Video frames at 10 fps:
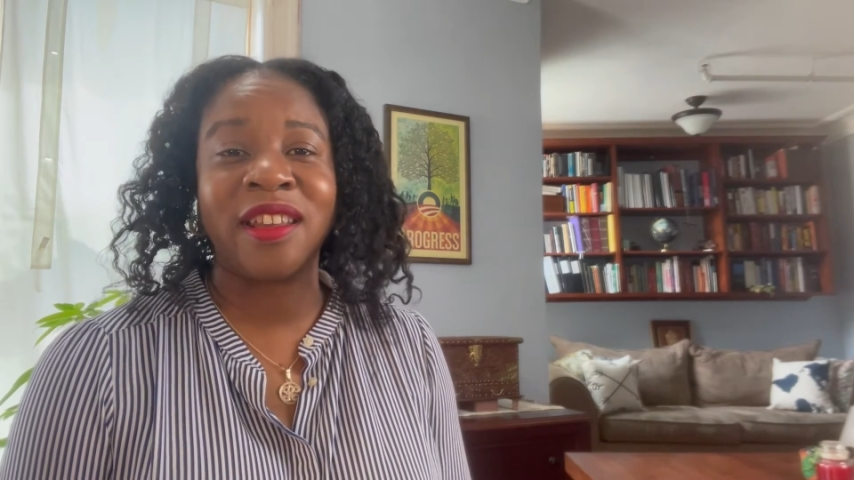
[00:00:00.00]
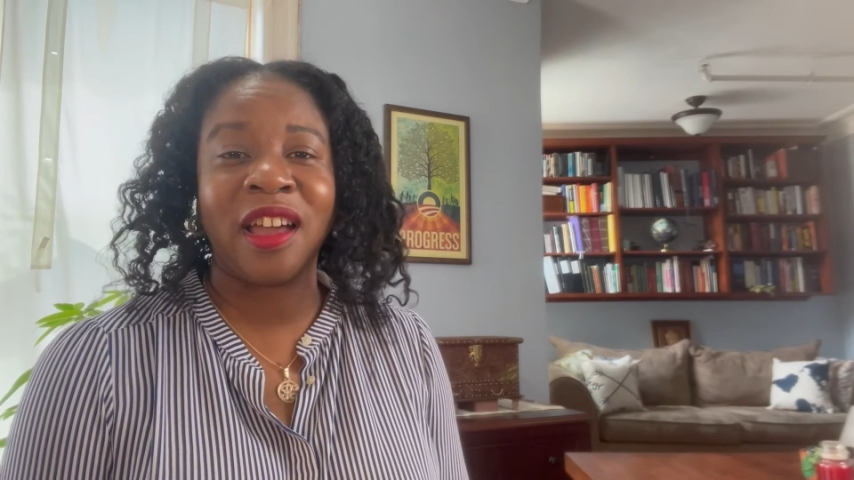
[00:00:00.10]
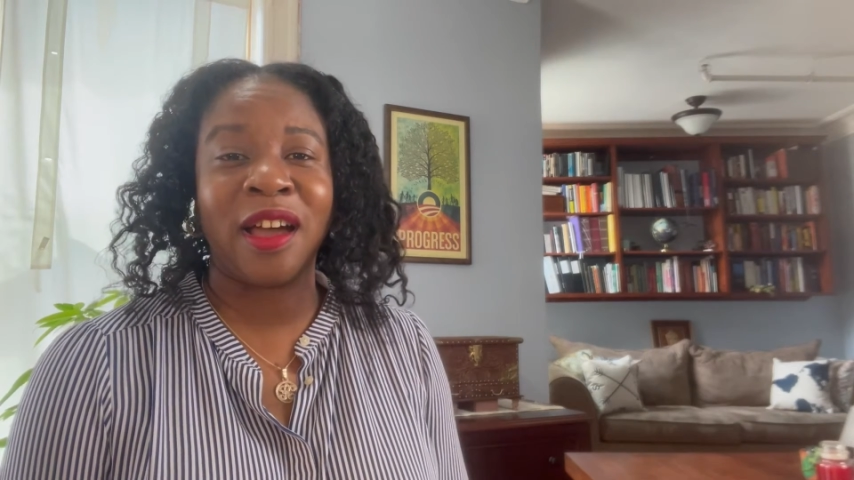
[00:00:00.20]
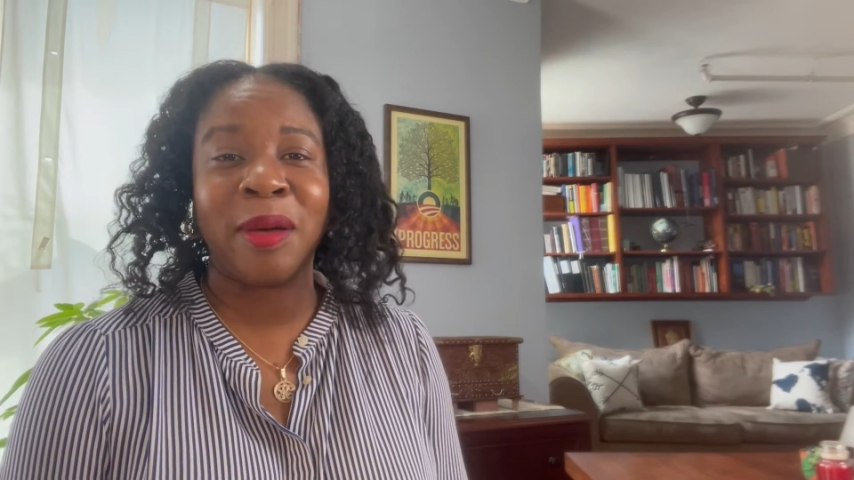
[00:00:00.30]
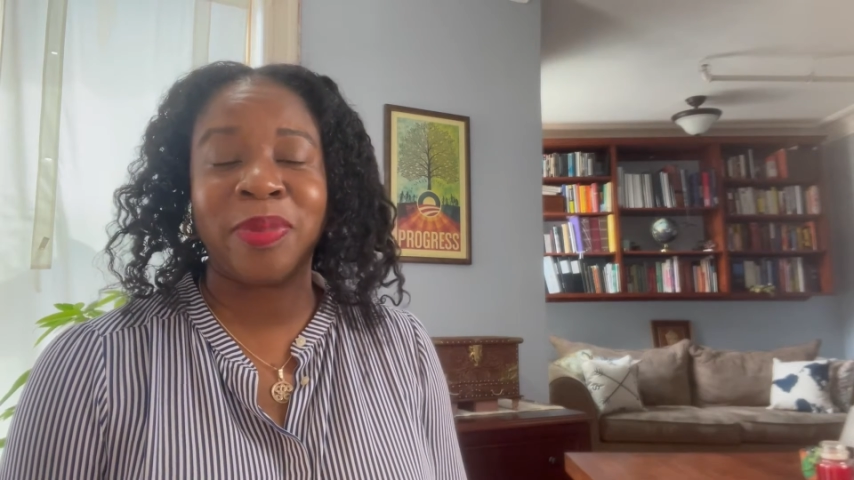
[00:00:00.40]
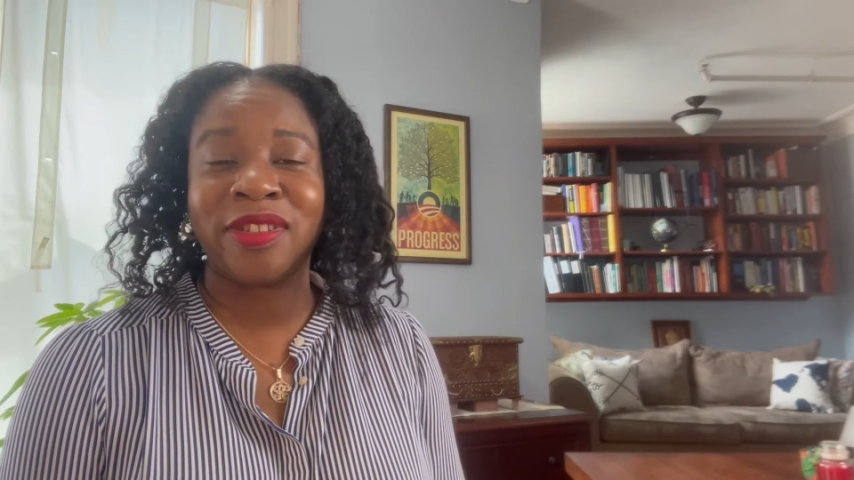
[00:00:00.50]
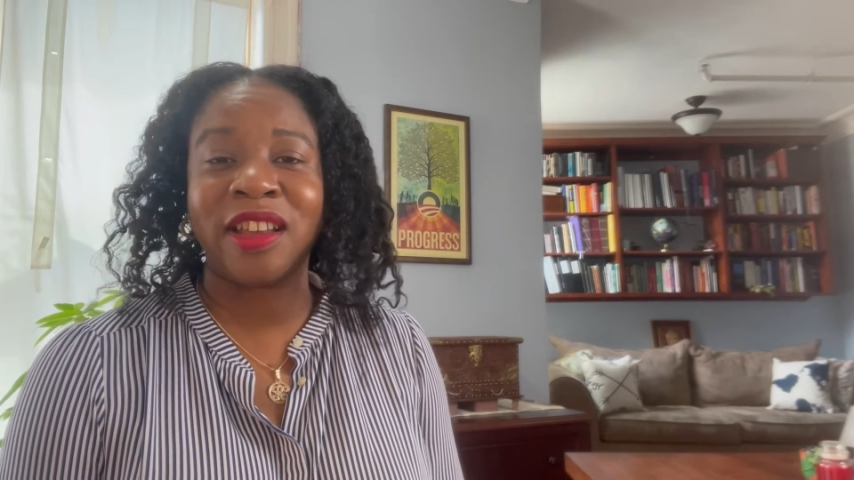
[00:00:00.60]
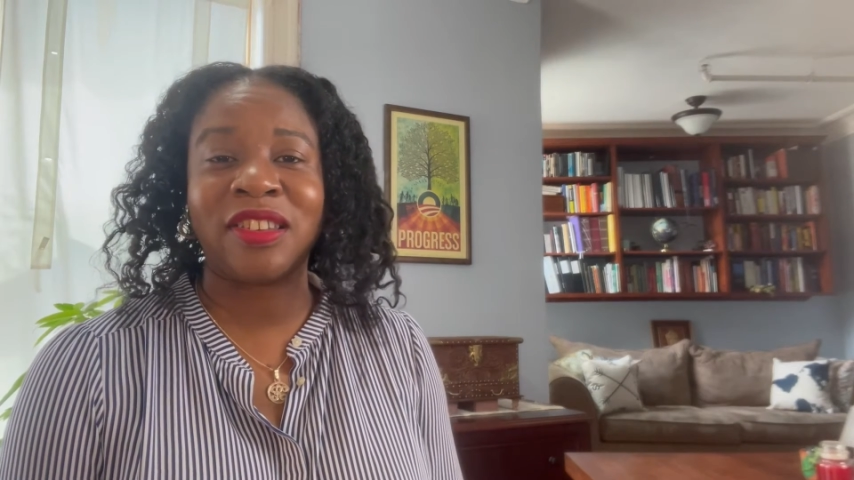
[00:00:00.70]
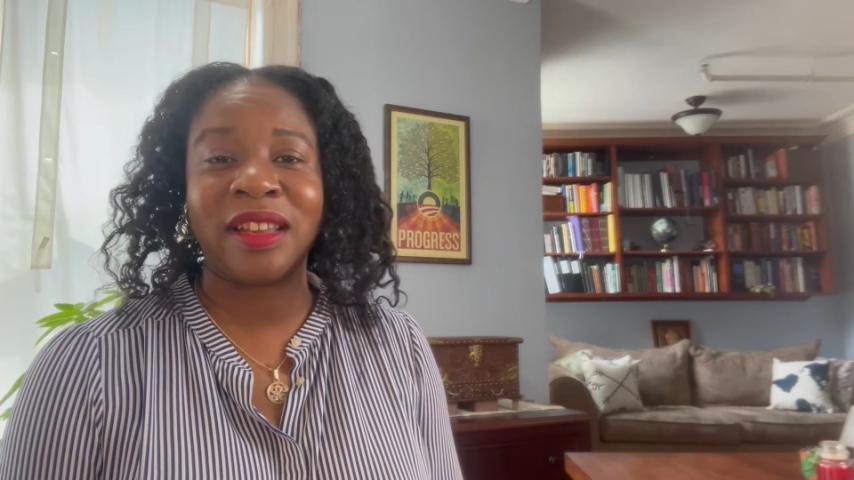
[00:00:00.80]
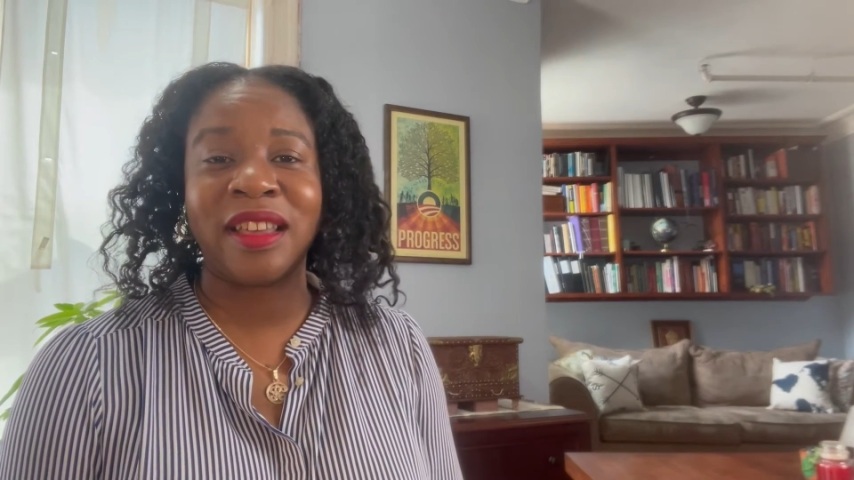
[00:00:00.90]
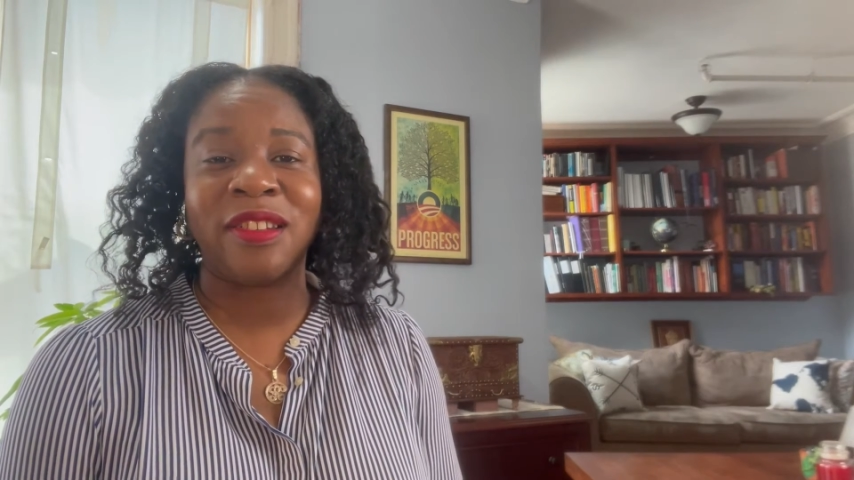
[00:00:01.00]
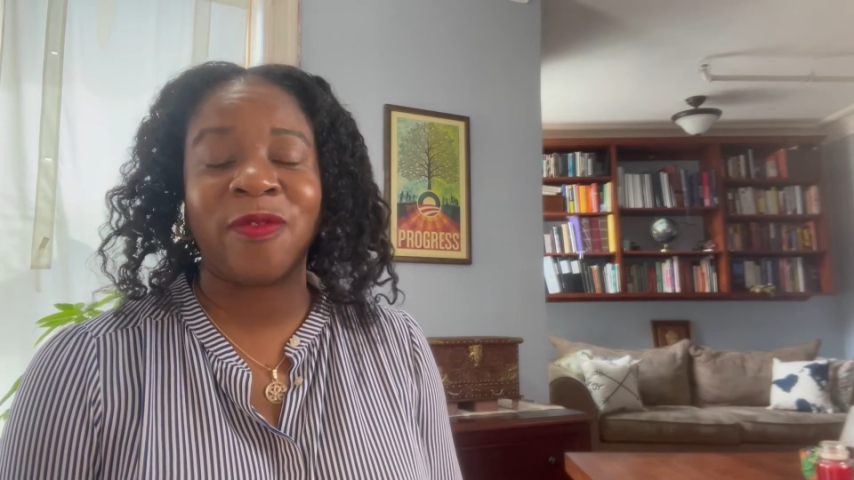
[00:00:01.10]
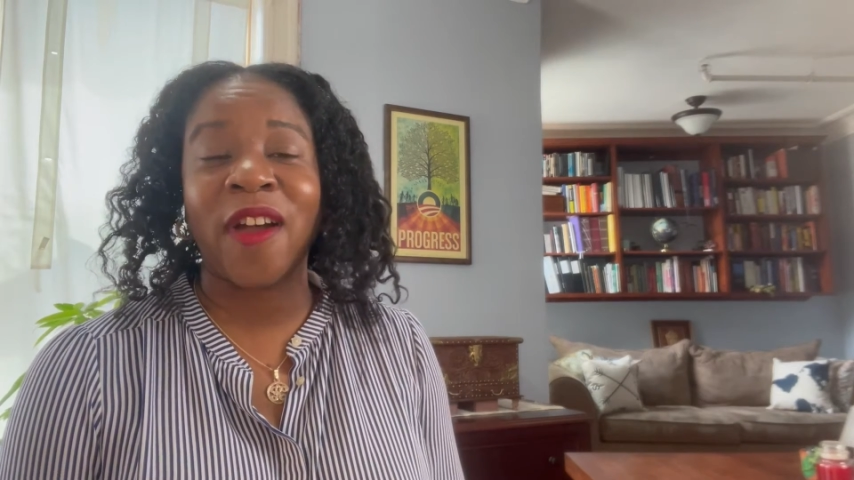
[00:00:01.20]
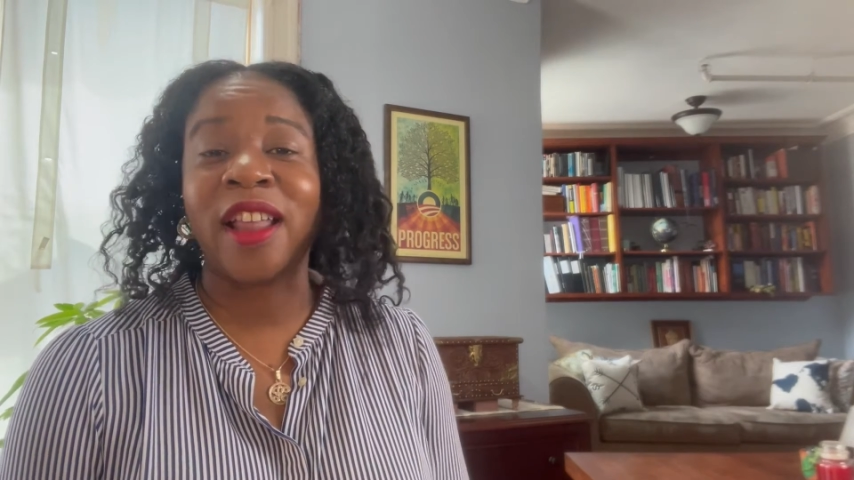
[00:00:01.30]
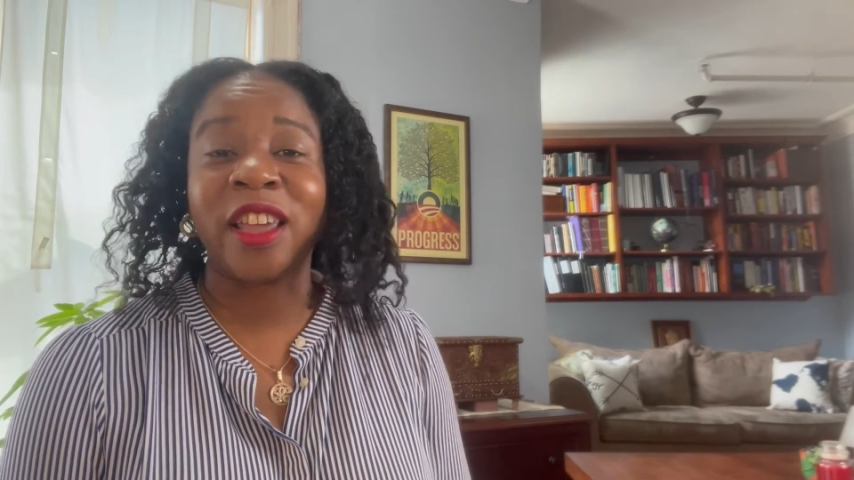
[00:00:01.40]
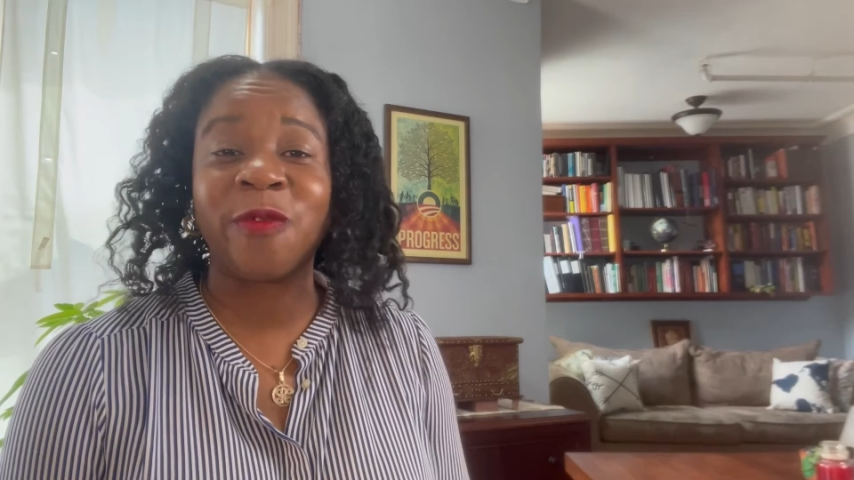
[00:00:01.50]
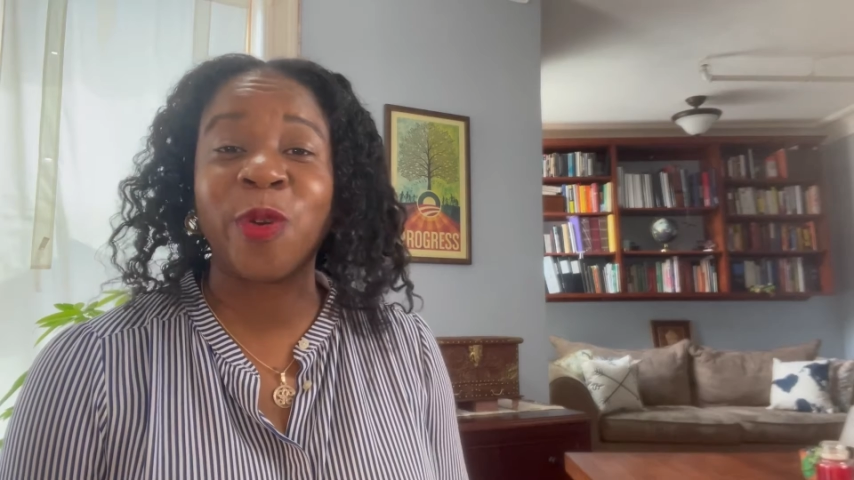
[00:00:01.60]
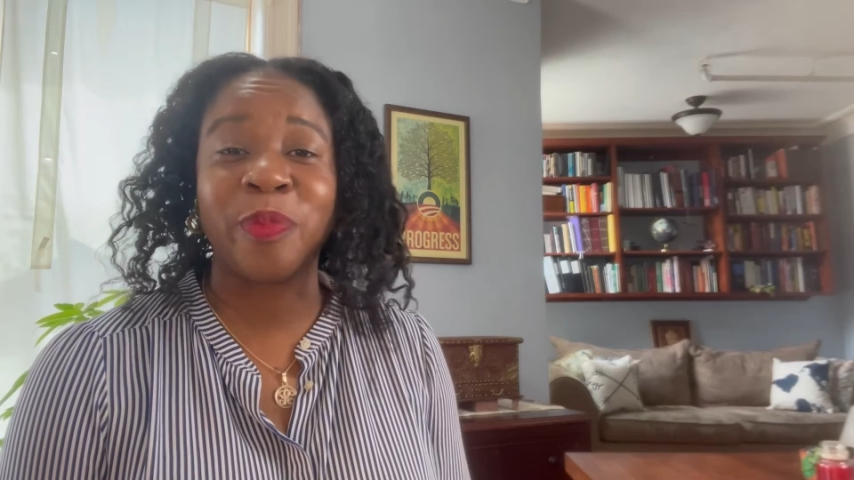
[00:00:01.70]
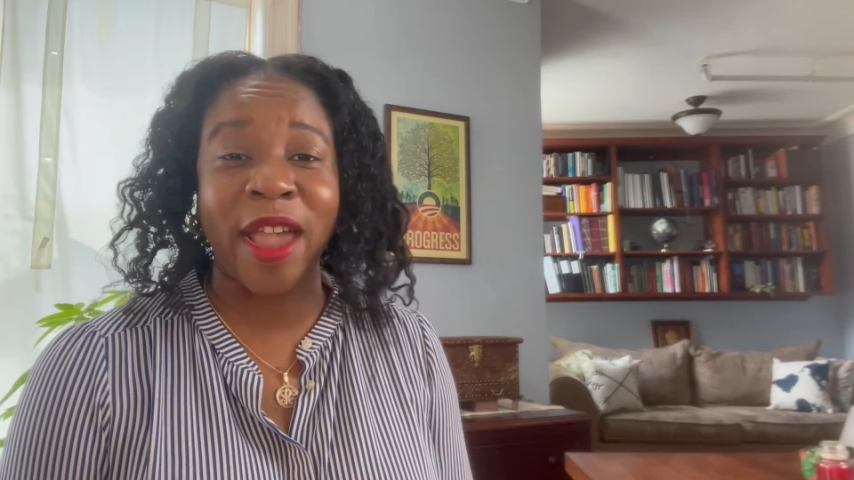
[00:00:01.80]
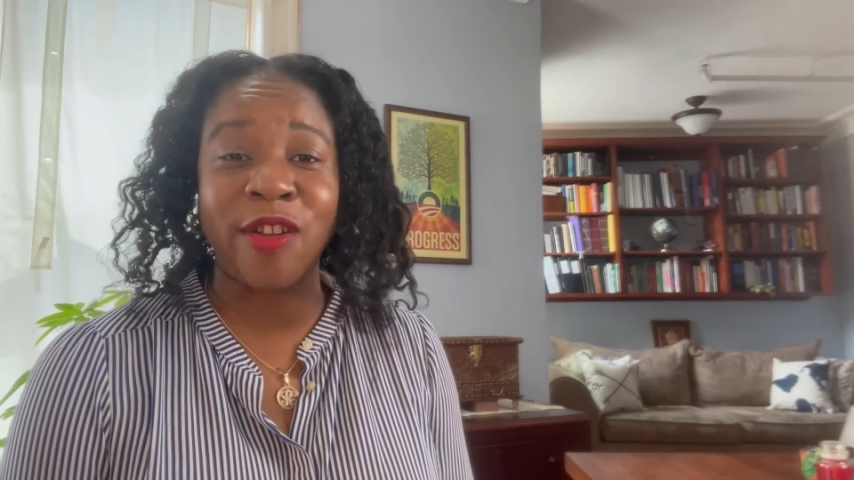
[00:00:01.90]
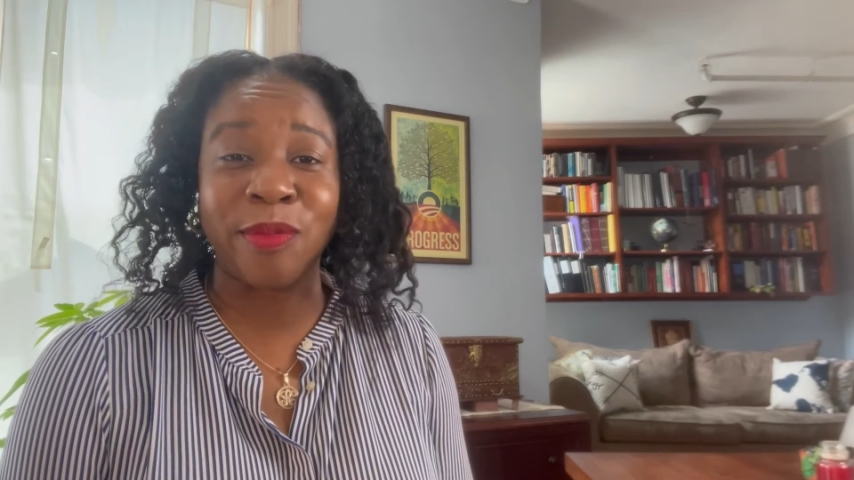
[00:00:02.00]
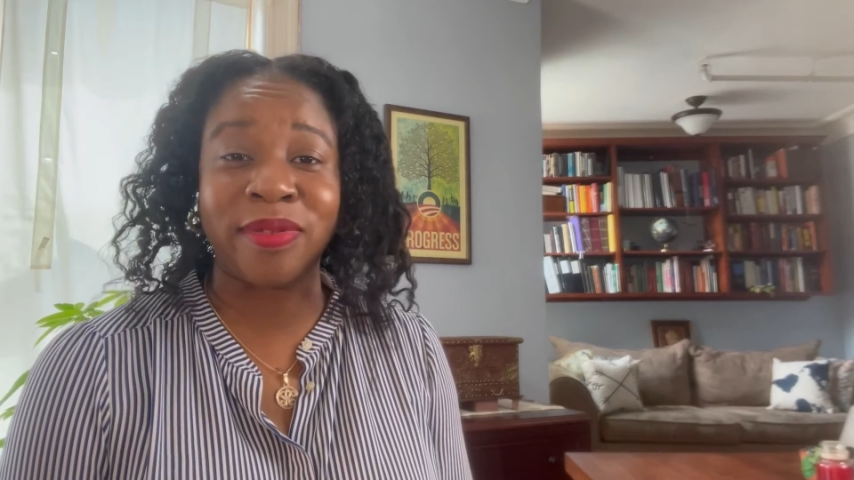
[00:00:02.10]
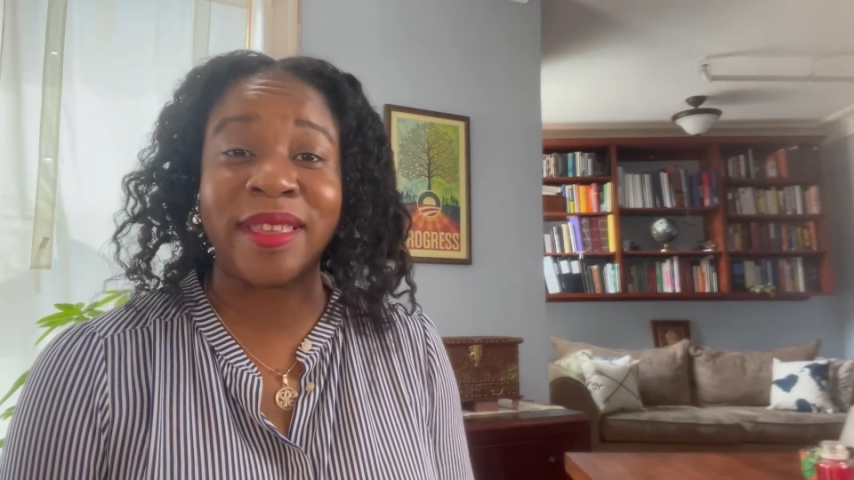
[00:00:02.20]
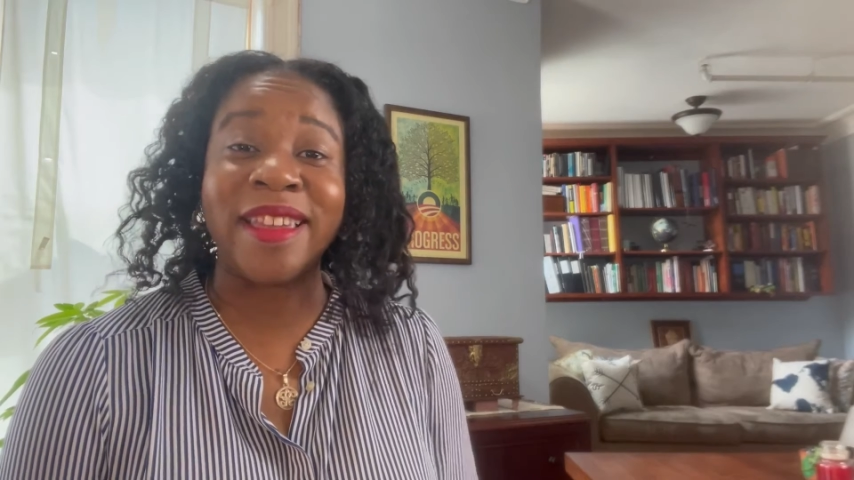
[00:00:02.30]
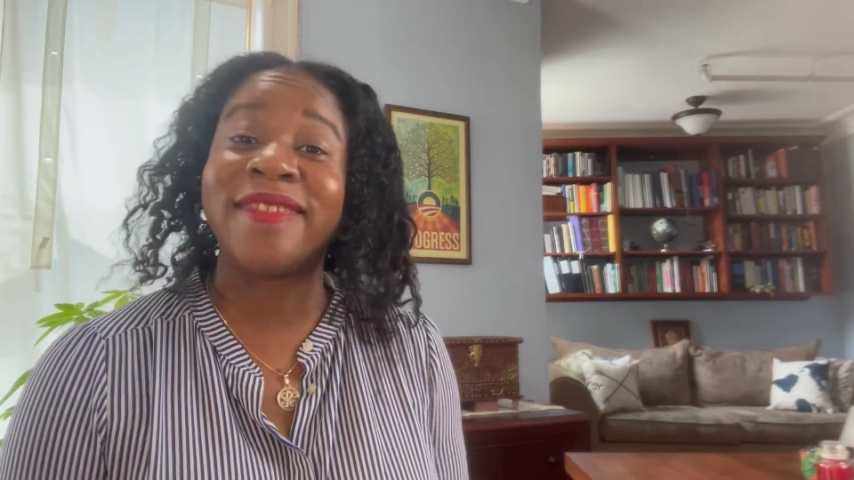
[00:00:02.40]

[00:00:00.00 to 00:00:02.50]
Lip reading: potentially filing for bankruptcy,